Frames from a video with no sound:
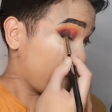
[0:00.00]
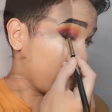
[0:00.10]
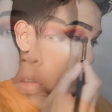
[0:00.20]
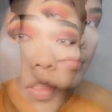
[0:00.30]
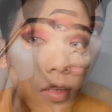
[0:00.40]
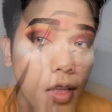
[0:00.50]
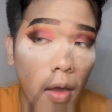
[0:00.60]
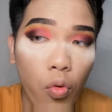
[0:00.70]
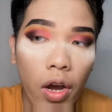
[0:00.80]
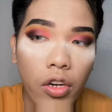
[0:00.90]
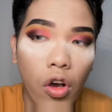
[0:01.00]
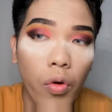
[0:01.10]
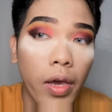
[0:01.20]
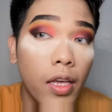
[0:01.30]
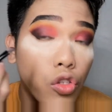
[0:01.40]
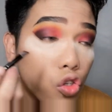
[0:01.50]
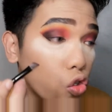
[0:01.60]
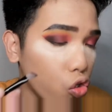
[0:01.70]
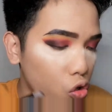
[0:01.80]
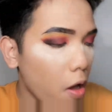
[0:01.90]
So this time, we are going to